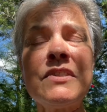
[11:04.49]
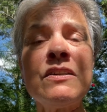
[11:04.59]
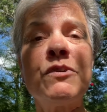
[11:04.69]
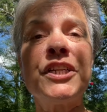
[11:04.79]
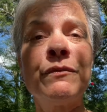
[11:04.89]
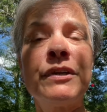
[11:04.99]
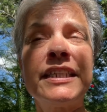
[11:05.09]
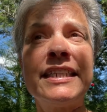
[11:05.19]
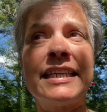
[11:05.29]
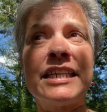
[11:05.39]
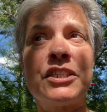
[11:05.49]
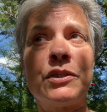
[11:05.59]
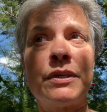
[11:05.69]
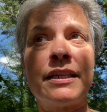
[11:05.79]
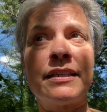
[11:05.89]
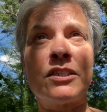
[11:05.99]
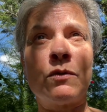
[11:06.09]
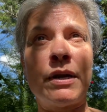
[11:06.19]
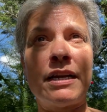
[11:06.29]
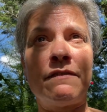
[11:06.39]
When you really dig into it, that's
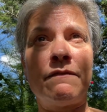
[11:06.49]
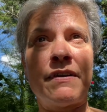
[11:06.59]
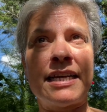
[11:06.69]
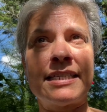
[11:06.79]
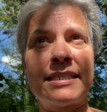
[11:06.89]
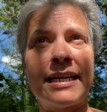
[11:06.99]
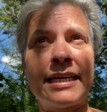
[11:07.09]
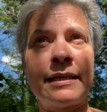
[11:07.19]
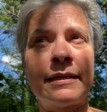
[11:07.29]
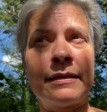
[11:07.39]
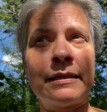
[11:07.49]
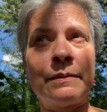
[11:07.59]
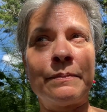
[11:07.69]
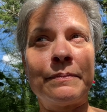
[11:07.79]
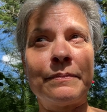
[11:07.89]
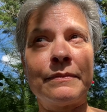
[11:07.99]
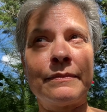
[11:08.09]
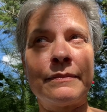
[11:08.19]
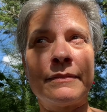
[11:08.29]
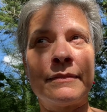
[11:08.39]
quite fascinating.
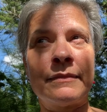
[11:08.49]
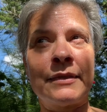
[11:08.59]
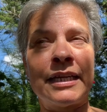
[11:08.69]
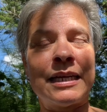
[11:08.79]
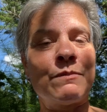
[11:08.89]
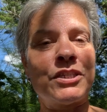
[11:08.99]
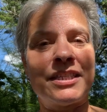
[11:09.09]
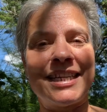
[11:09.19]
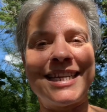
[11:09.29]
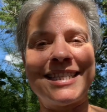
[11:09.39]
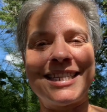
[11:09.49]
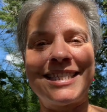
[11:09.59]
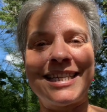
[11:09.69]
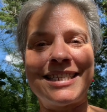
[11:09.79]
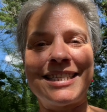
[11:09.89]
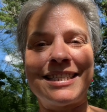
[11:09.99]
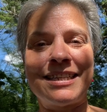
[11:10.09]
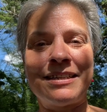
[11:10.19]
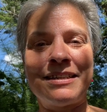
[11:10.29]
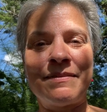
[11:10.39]
Like, I'm just thinking the scents
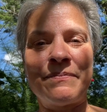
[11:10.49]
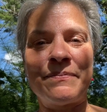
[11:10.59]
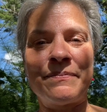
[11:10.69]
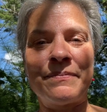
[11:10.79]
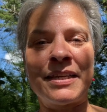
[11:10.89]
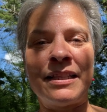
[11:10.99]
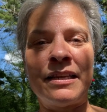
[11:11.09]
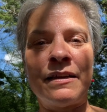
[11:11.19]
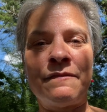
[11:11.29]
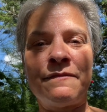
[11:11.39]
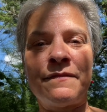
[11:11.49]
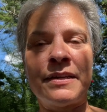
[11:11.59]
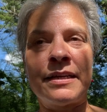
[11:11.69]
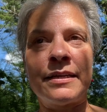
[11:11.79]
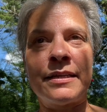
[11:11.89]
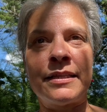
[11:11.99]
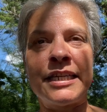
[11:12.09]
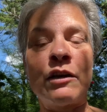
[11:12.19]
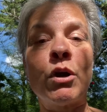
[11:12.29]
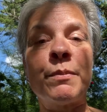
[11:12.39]
that I love, the
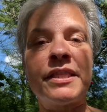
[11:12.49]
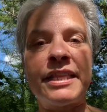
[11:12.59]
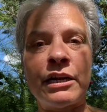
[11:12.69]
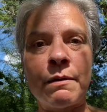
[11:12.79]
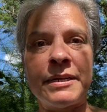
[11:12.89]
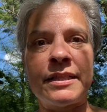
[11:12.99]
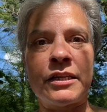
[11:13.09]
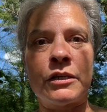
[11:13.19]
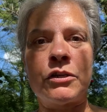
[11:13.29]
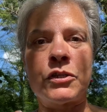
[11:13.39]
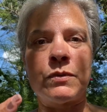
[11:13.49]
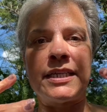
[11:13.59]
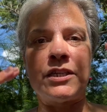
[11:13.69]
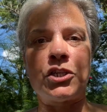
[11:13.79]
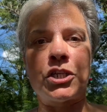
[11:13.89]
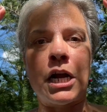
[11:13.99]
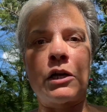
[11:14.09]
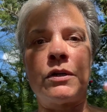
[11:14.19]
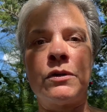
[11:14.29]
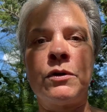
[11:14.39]
aromatherapy that goes with each
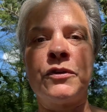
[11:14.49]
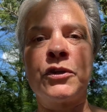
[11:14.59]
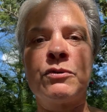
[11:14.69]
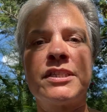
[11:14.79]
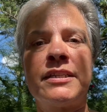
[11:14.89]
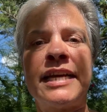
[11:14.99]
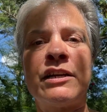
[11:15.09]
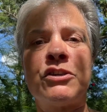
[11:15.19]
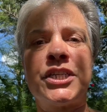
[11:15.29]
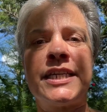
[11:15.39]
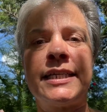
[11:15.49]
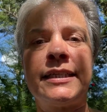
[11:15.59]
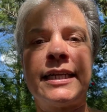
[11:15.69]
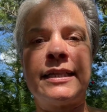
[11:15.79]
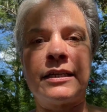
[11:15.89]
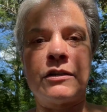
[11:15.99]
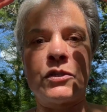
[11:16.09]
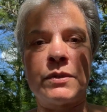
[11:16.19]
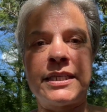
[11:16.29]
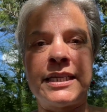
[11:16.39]
chakra, or the crystal energy healing that goes
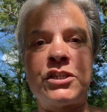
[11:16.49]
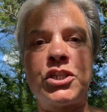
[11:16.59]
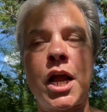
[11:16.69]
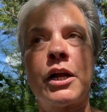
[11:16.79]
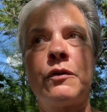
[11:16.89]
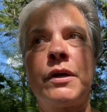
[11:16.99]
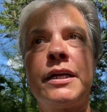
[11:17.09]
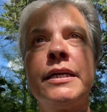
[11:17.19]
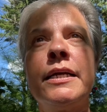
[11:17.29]
with each chakra.